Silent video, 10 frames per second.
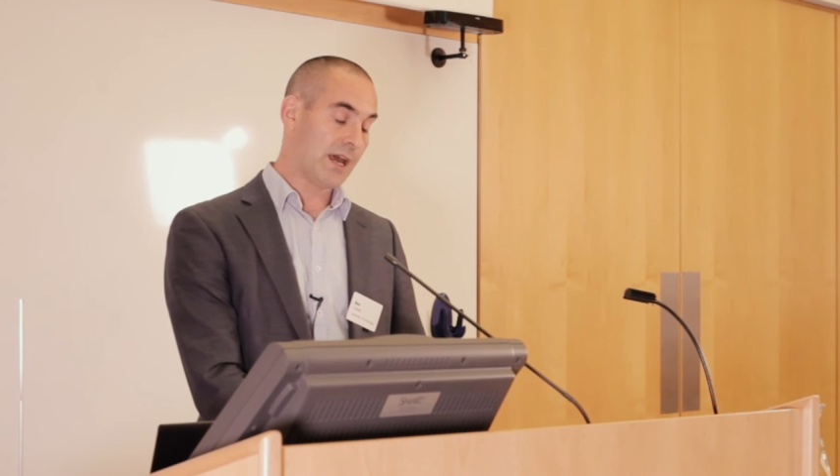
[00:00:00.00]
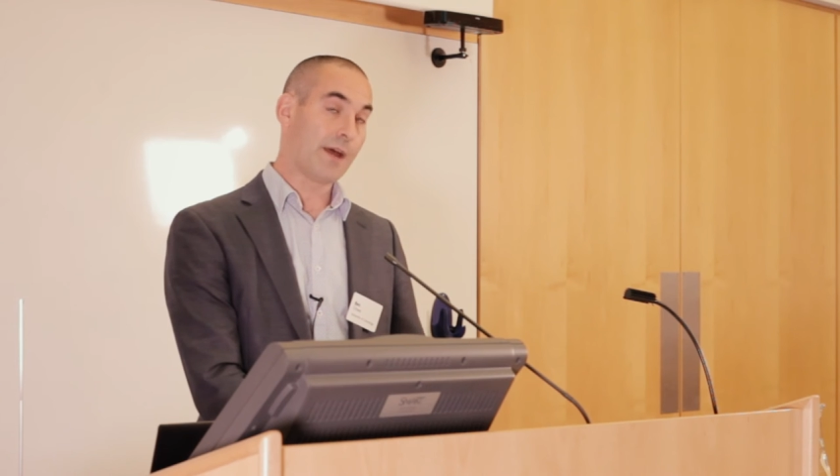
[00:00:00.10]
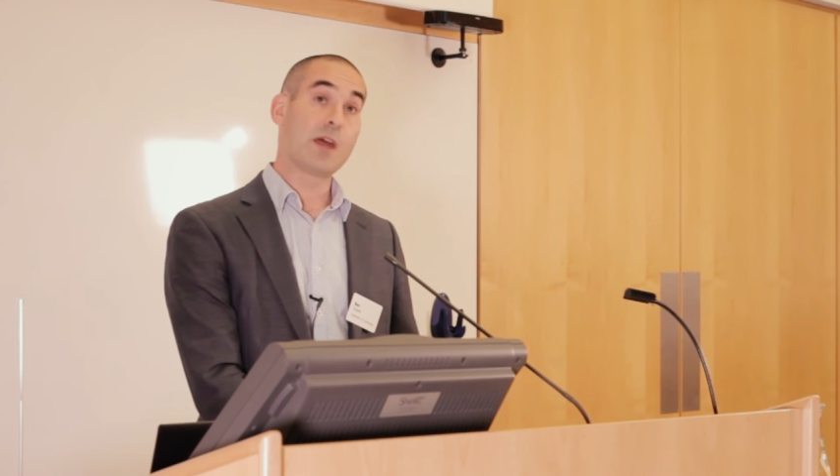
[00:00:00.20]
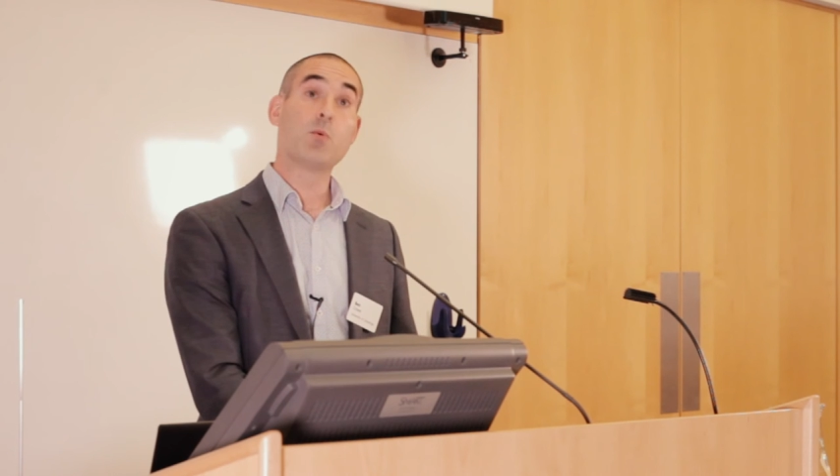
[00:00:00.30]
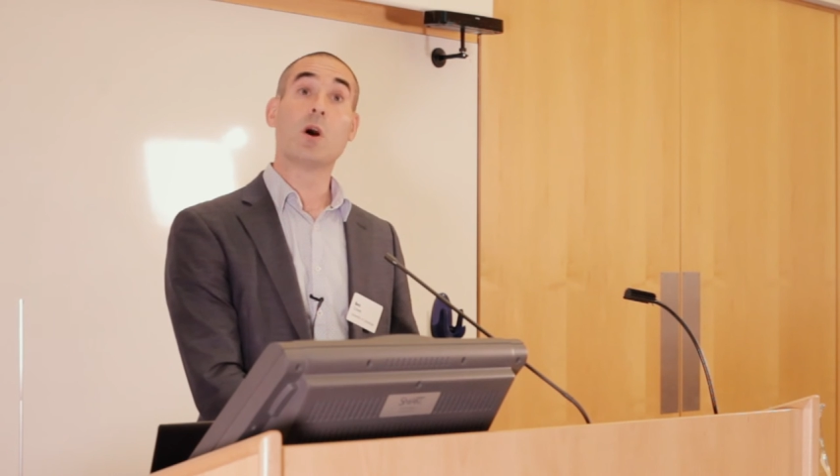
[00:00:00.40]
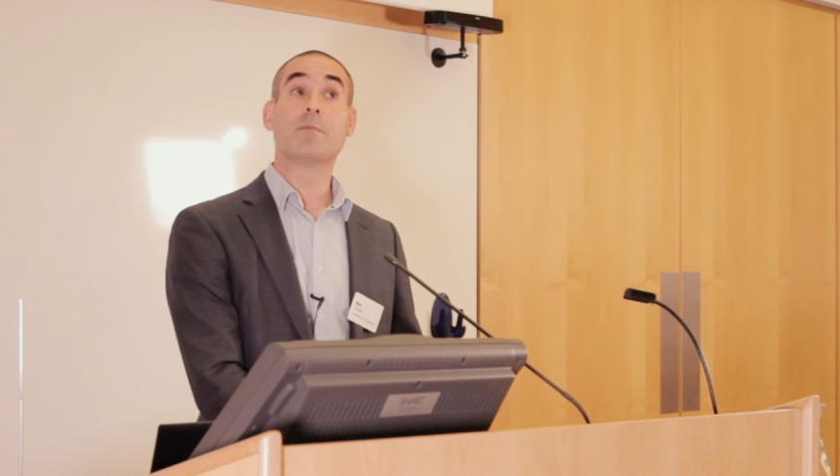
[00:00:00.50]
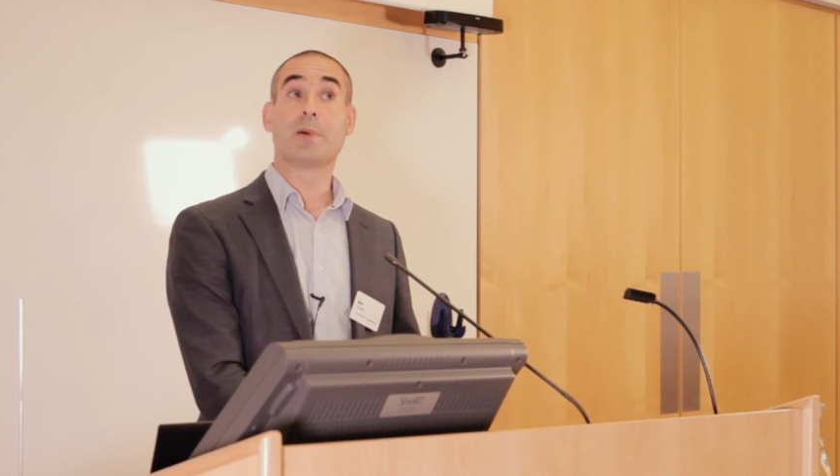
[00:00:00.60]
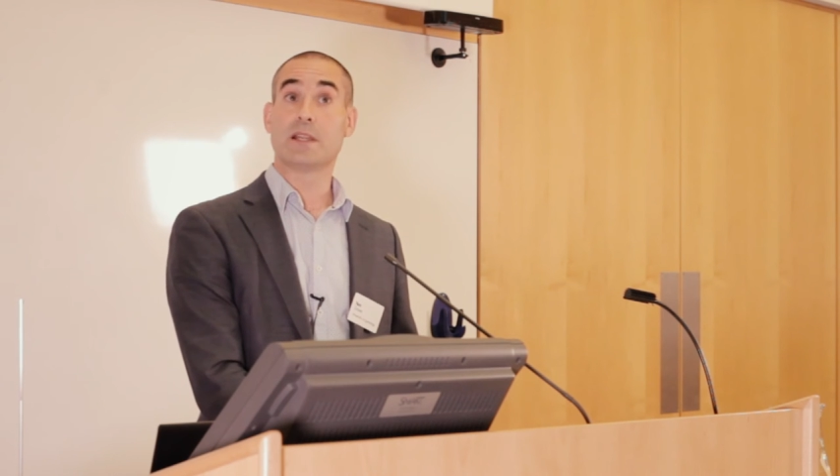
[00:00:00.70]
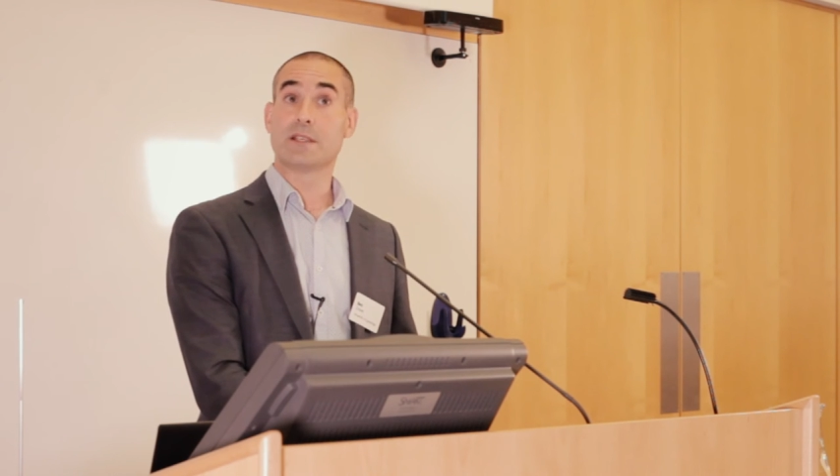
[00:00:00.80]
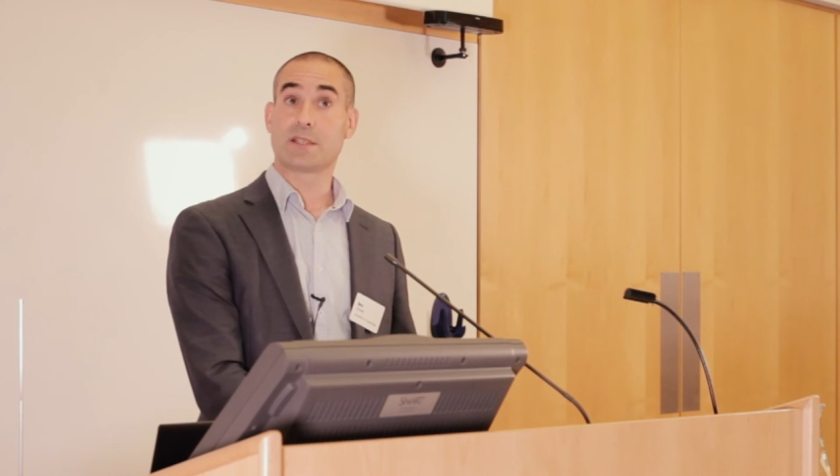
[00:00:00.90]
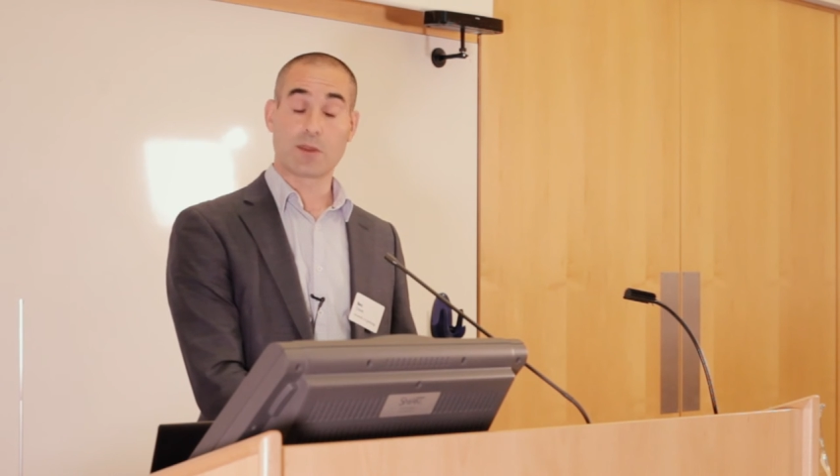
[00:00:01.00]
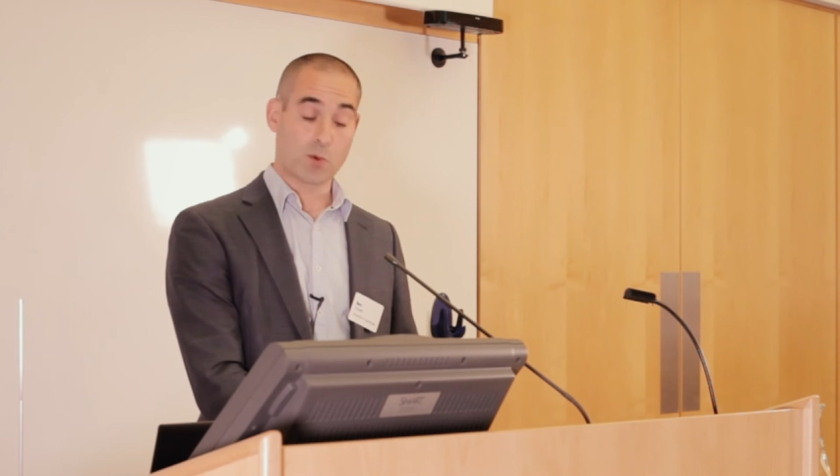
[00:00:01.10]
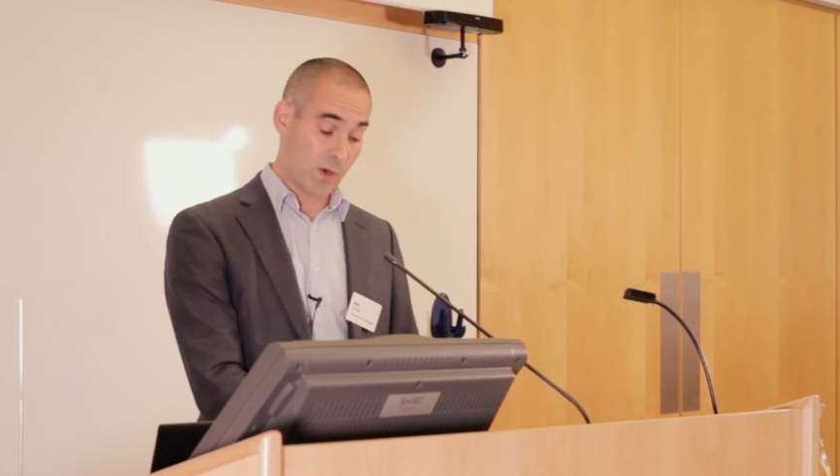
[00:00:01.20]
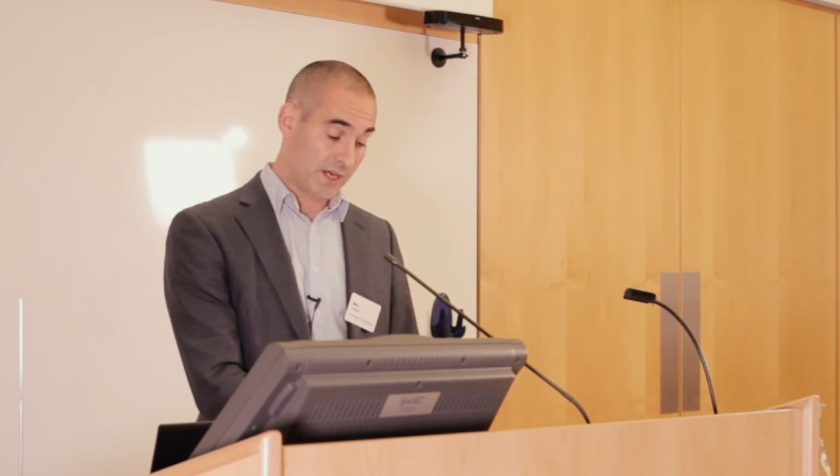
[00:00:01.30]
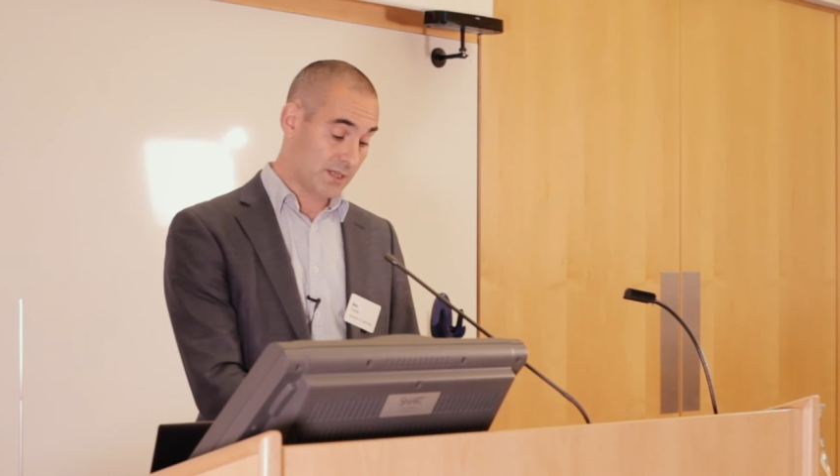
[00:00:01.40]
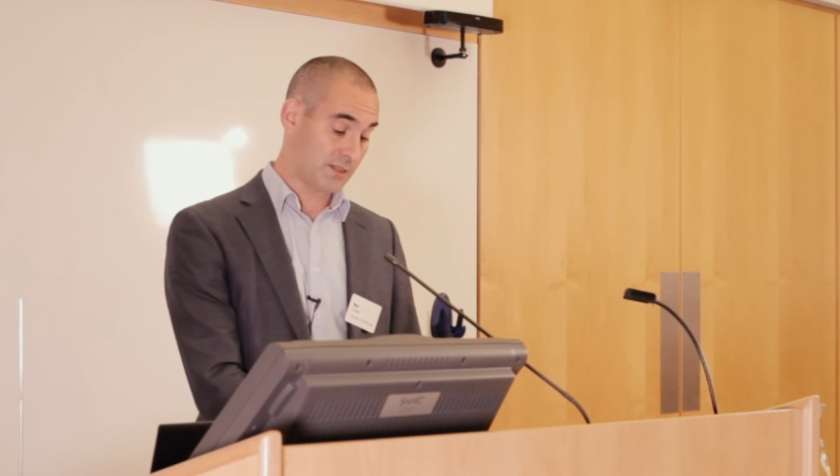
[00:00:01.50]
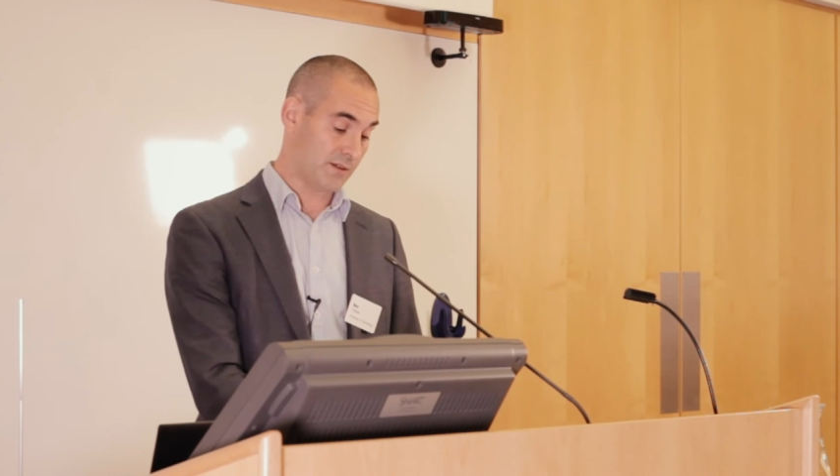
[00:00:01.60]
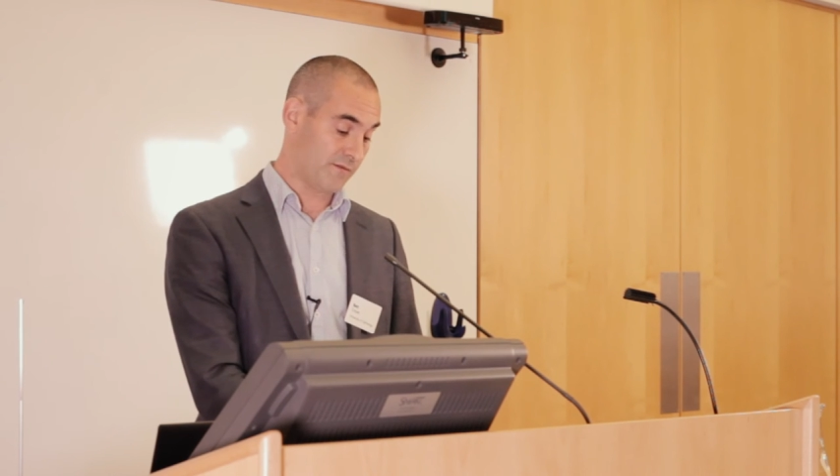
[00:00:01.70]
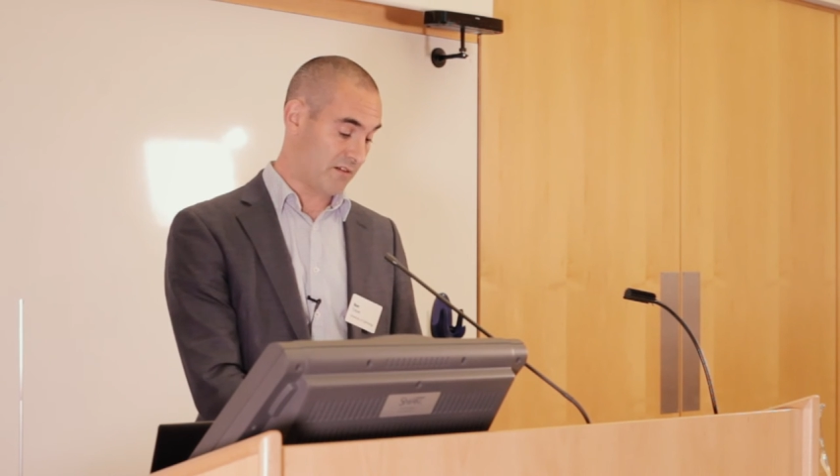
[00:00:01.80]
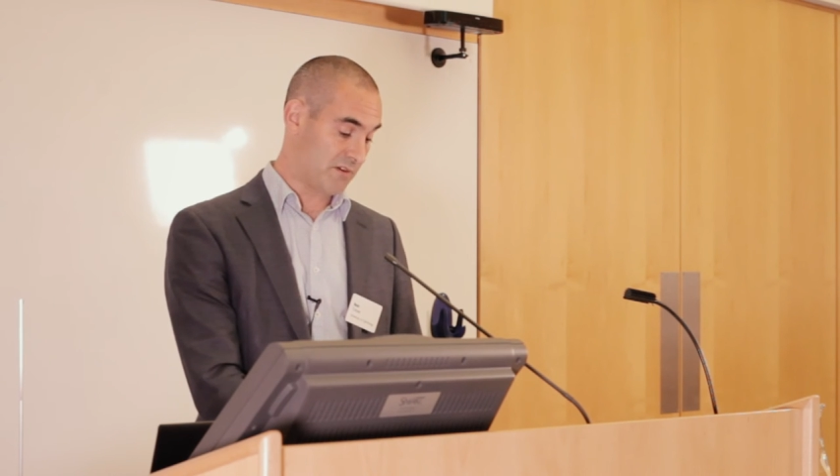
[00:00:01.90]
and they weren't policing the wings
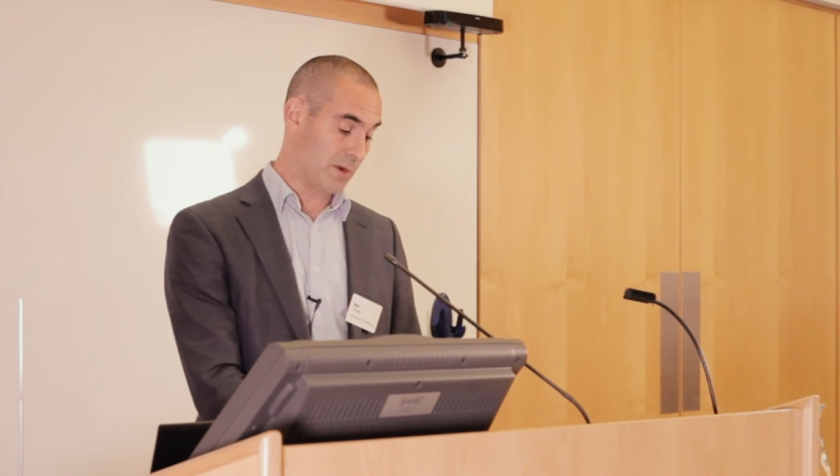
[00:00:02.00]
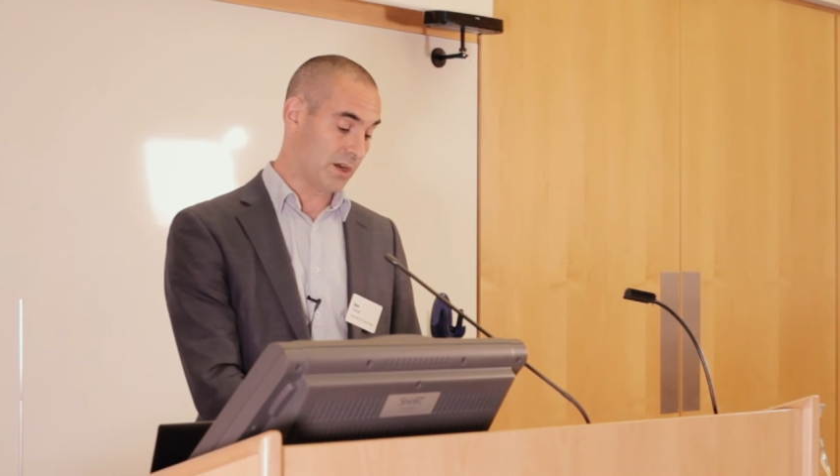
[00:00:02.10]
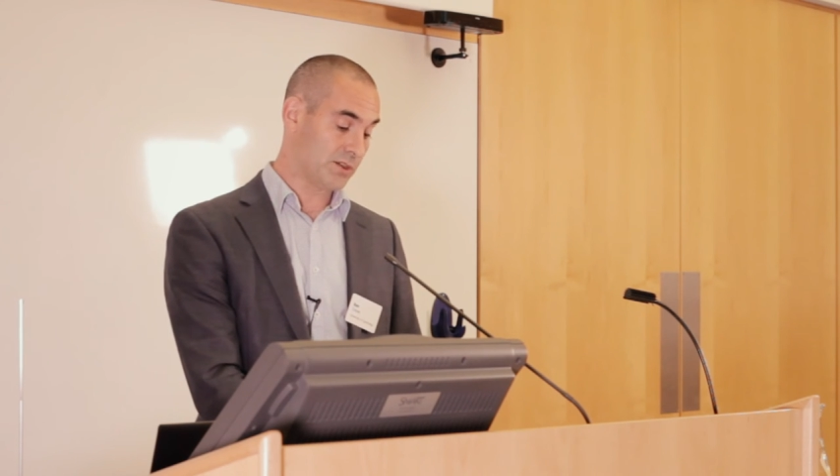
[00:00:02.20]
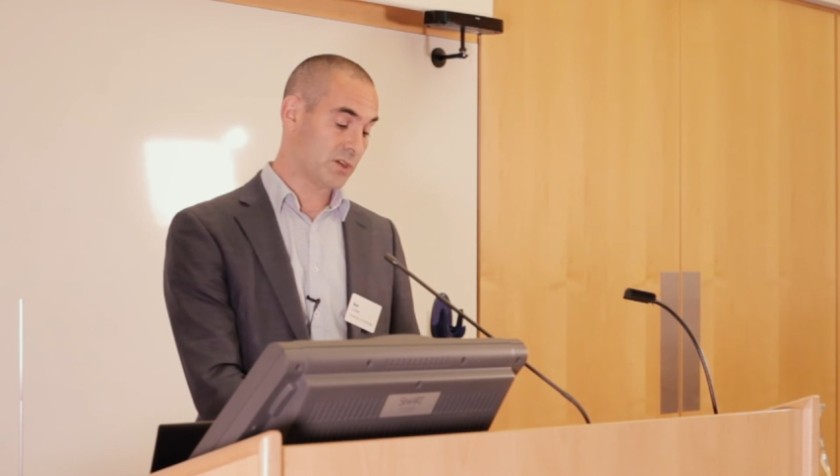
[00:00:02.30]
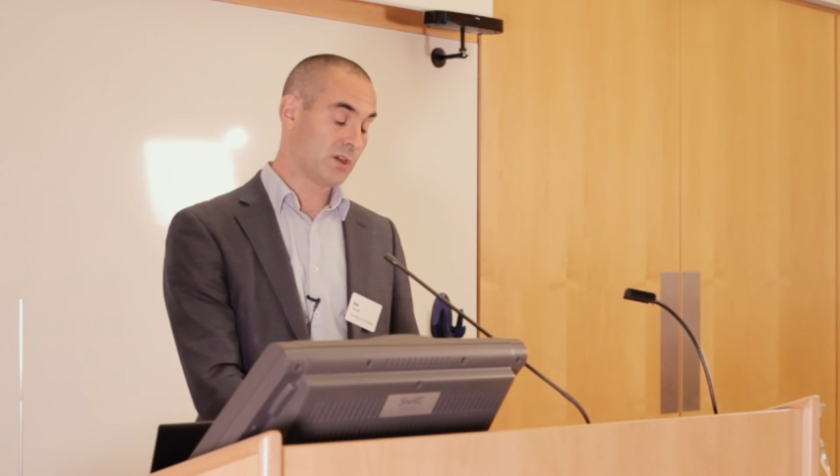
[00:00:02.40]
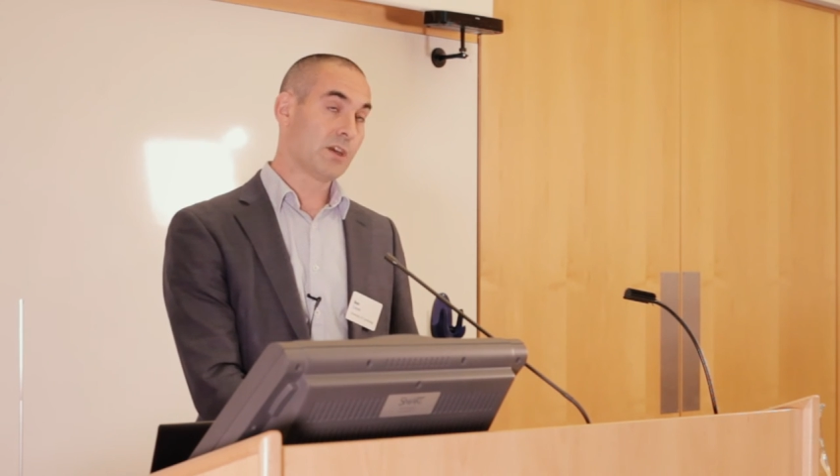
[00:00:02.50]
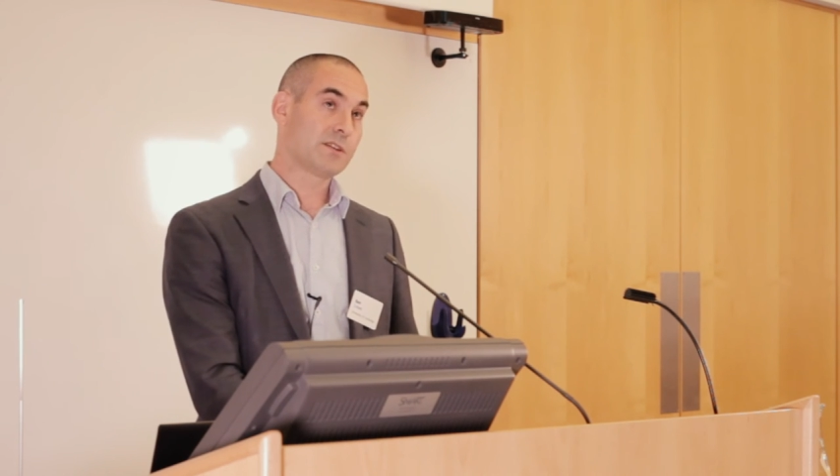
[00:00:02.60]
very much.